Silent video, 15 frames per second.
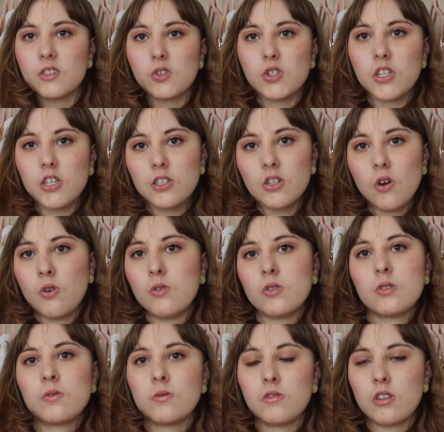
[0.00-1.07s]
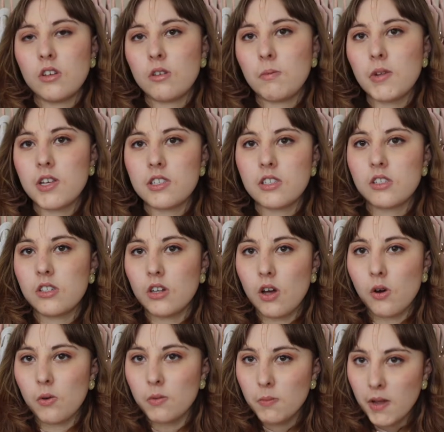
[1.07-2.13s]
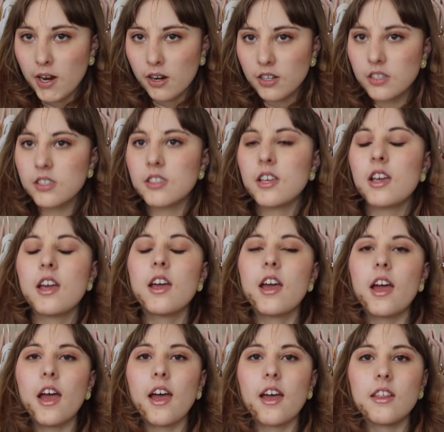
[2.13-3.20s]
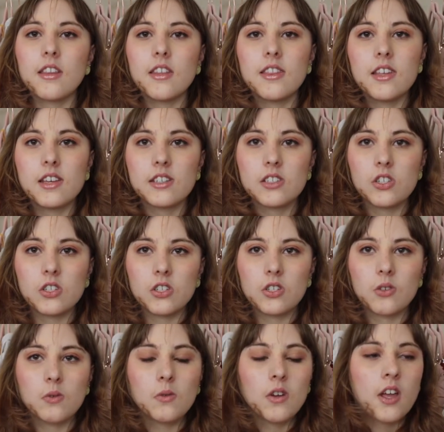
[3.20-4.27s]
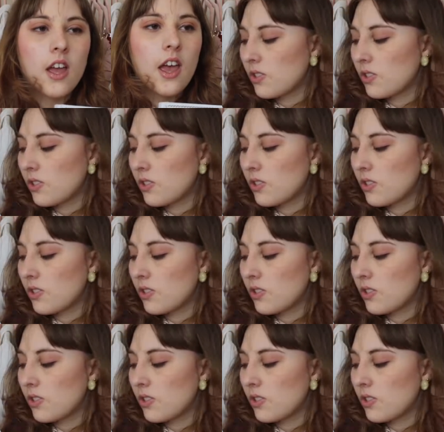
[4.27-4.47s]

so she knows the places to go in Paris and the things to do.